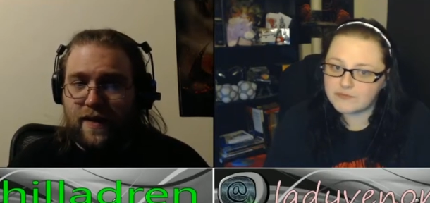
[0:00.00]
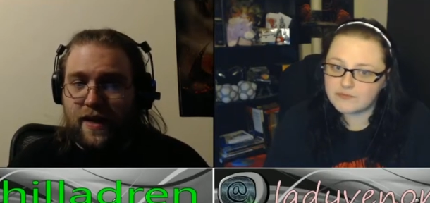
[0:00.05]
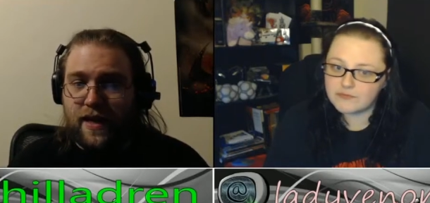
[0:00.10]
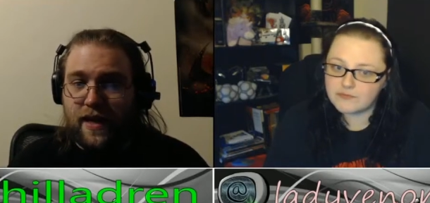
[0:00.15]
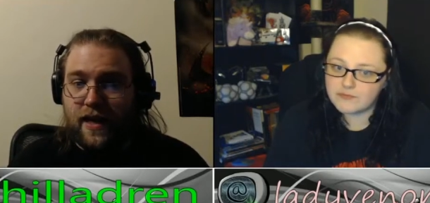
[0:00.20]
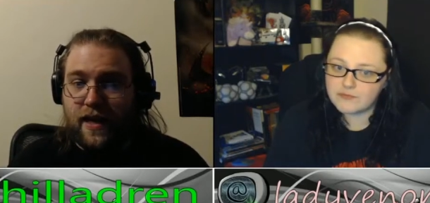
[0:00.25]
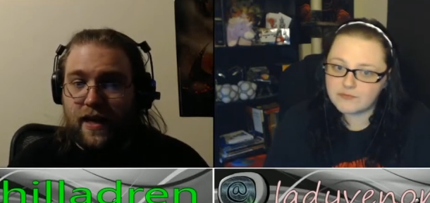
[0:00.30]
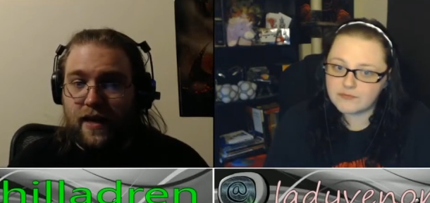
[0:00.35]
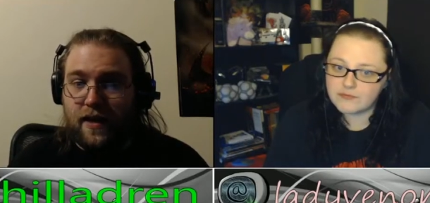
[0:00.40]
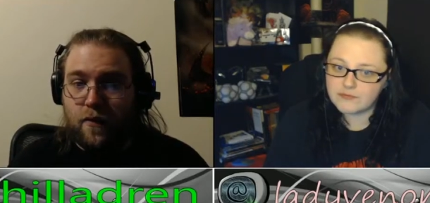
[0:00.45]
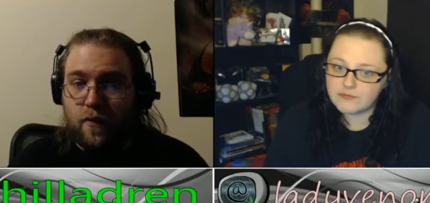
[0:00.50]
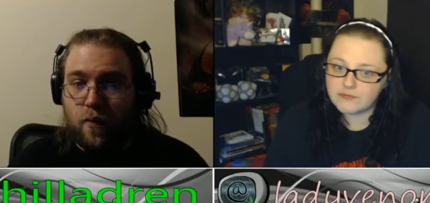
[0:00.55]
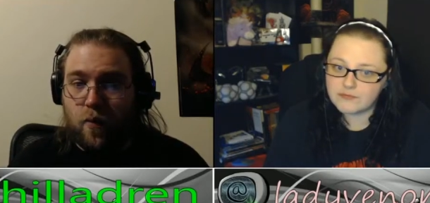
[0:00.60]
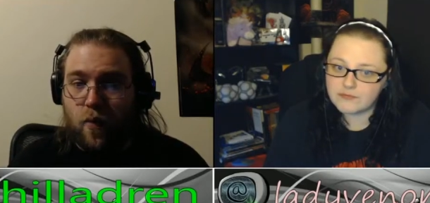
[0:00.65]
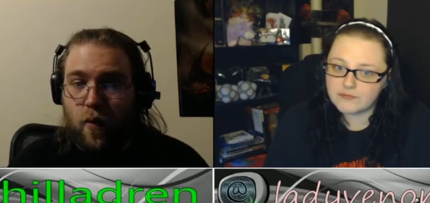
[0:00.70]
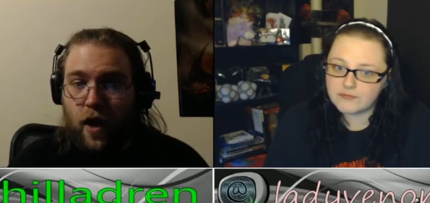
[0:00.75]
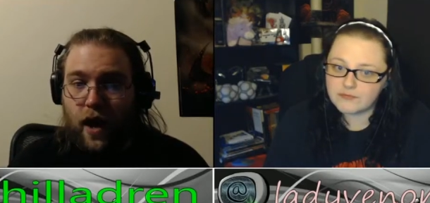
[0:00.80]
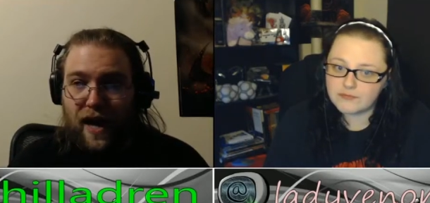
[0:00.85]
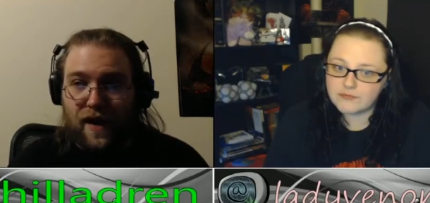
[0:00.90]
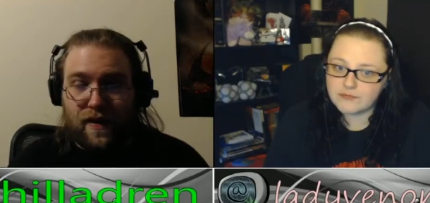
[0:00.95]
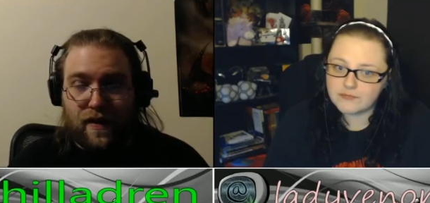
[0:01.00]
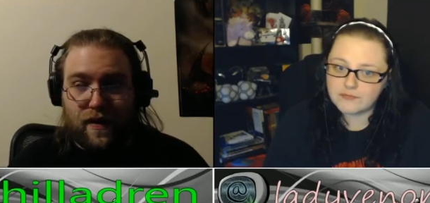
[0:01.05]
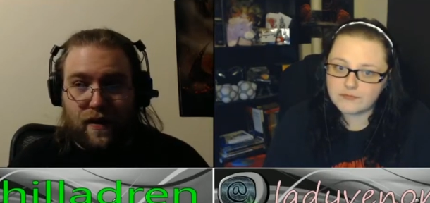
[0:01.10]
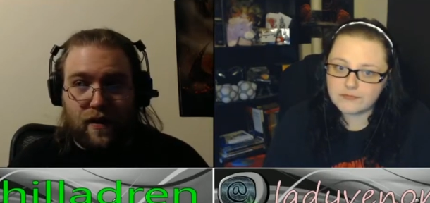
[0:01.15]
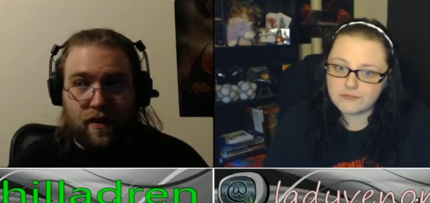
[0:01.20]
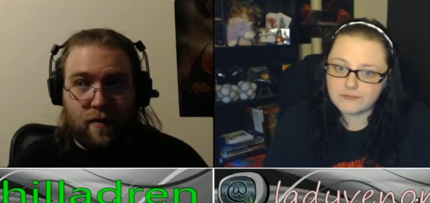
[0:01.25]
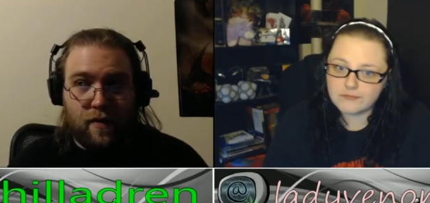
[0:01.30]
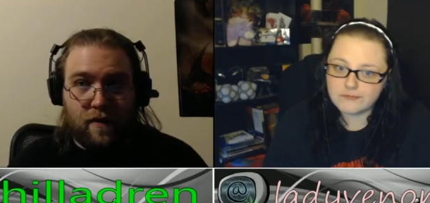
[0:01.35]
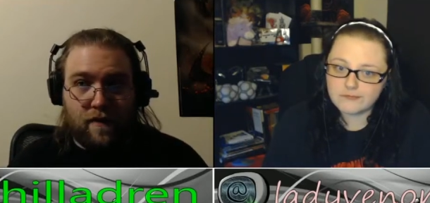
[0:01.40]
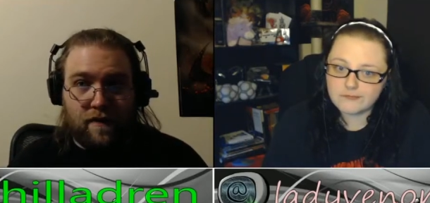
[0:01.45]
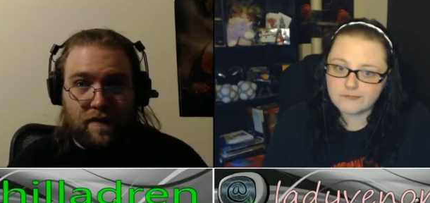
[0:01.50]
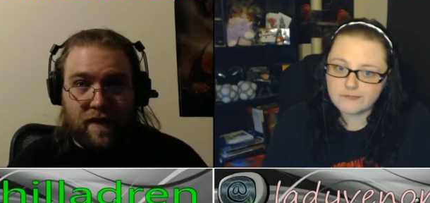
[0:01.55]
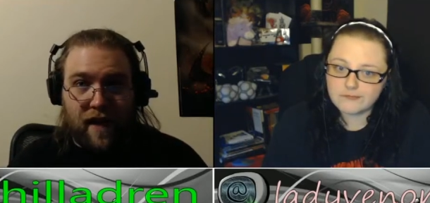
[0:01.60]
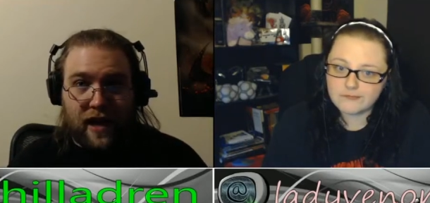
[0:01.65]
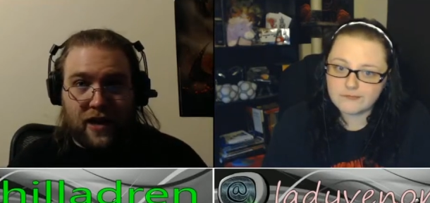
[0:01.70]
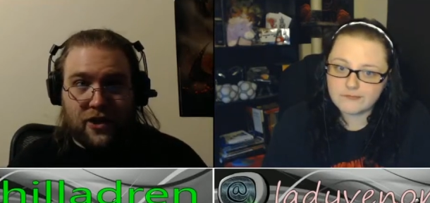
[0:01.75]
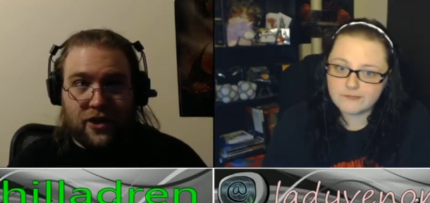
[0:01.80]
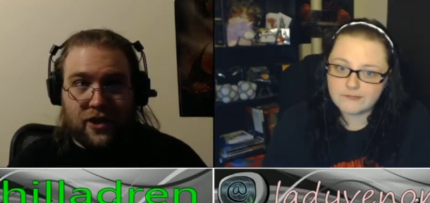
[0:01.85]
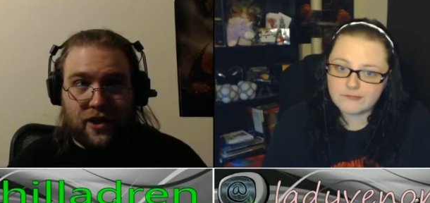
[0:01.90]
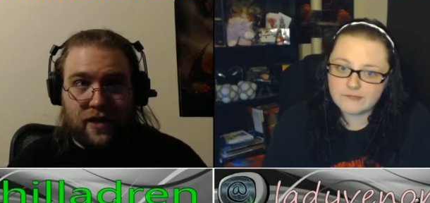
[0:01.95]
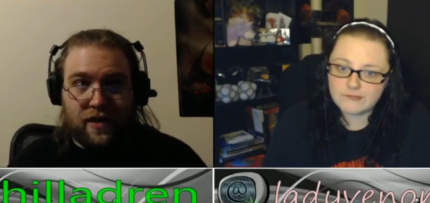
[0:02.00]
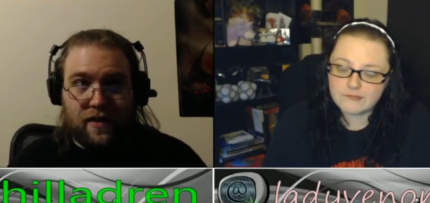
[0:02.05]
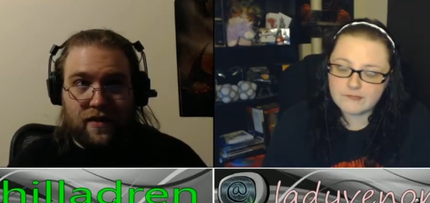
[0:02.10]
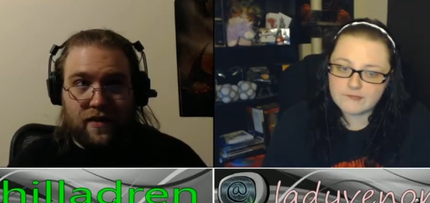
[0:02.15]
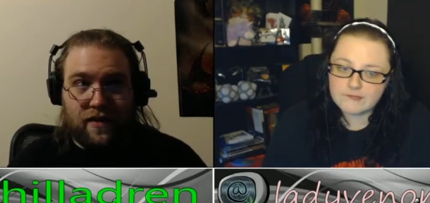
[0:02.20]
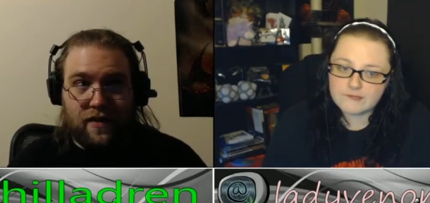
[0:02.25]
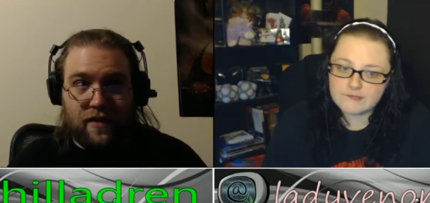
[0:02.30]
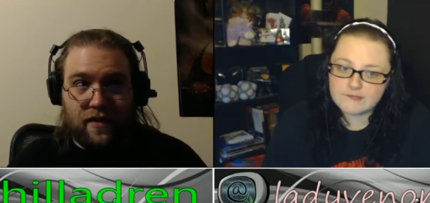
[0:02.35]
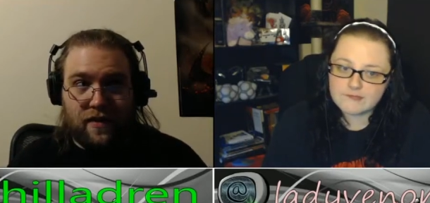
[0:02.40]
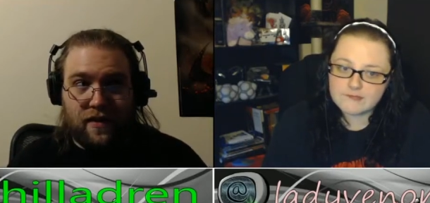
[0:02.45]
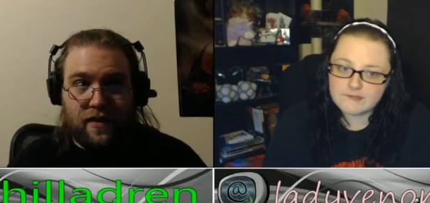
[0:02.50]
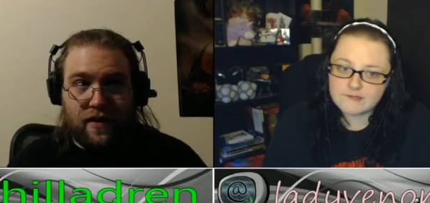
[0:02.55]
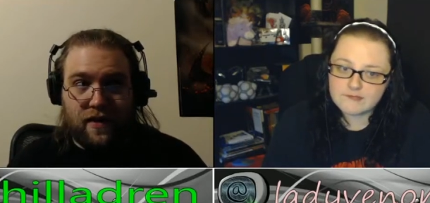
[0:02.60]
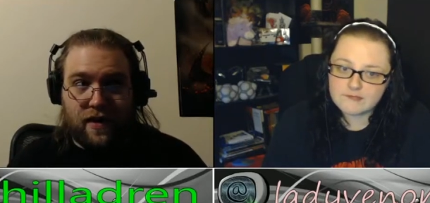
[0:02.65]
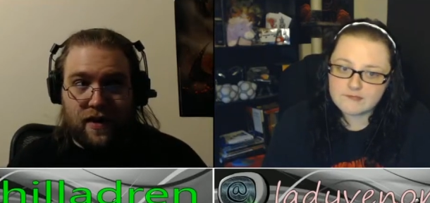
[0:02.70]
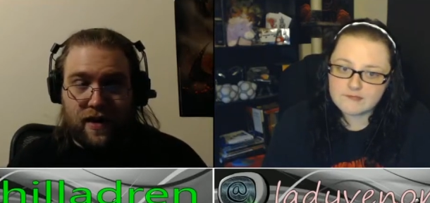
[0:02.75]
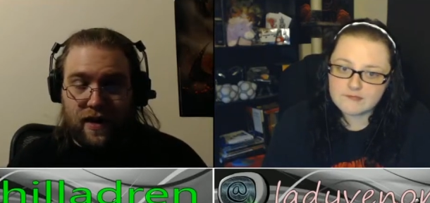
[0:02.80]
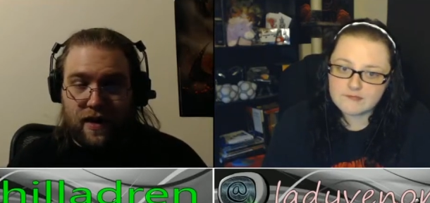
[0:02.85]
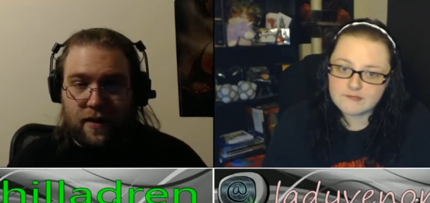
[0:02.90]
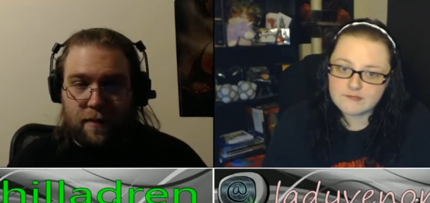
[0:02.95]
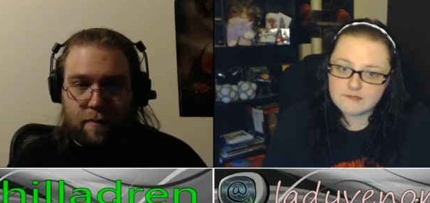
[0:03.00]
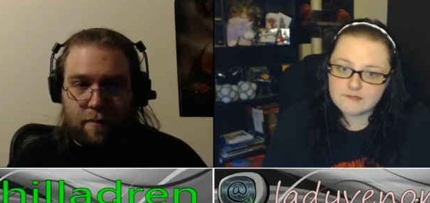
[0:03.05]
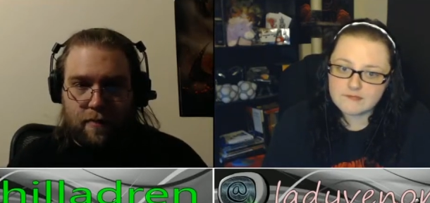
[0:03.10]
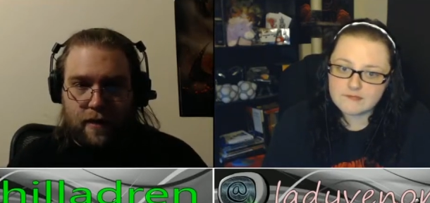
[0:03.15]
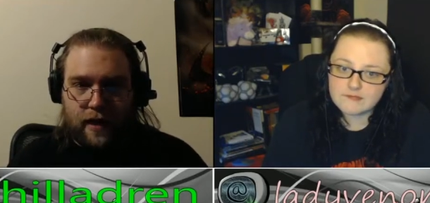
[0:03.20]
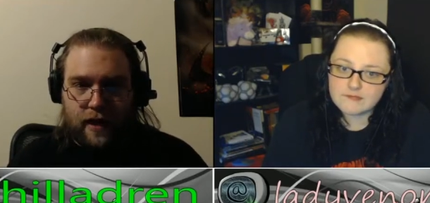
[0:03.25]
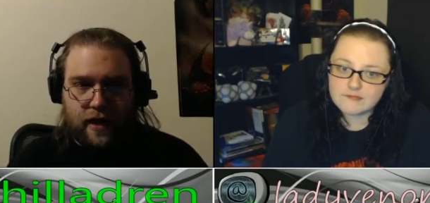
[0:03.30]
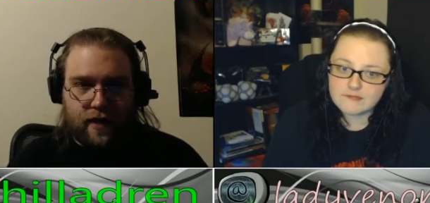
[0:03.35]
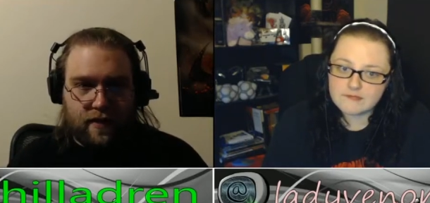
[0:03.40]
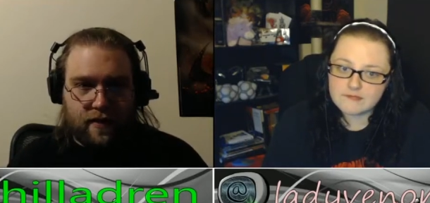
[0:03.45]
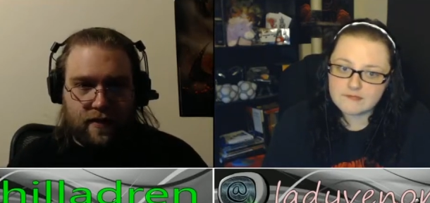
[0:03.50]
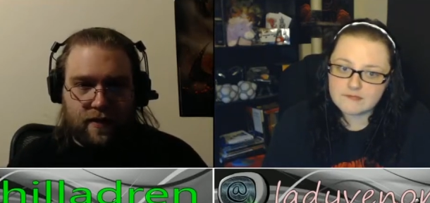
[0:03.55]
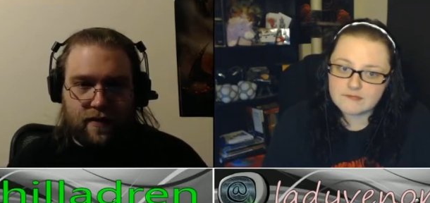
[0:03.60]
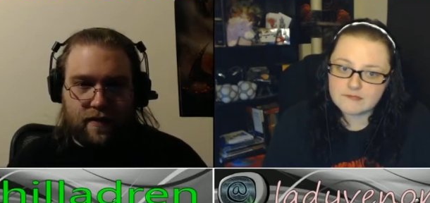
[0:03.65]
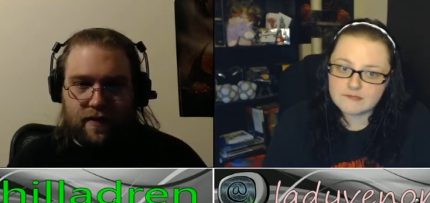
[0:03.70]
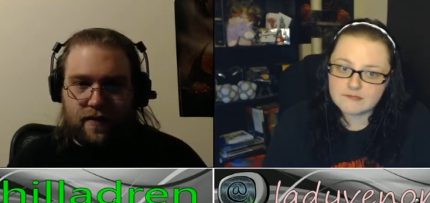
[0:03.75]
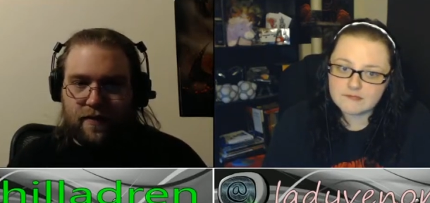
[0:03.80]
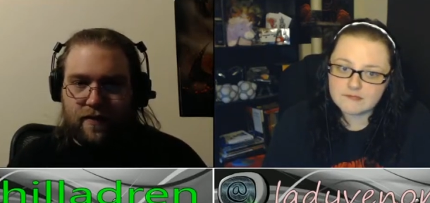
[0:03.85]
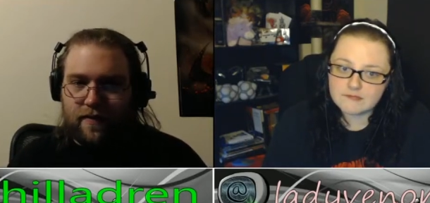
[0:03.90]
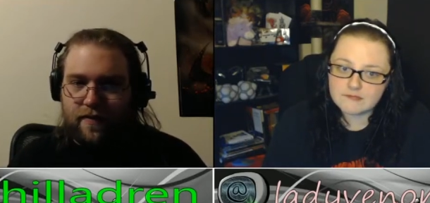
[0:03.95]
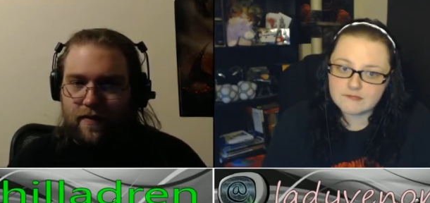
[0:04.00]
Speaker 1: key why the human faction can compete? Is this